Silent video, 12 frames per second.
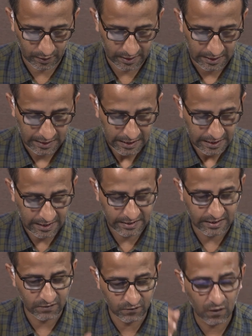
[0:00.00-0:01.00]
okay,
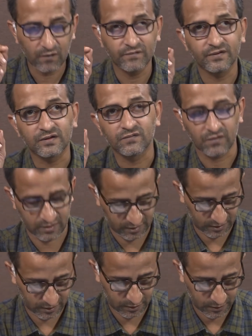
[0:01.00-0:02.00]
it involves
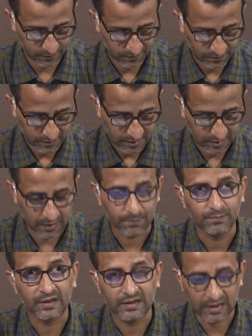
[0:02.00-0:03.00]
first the
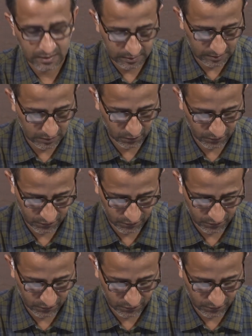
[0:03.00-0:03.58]
production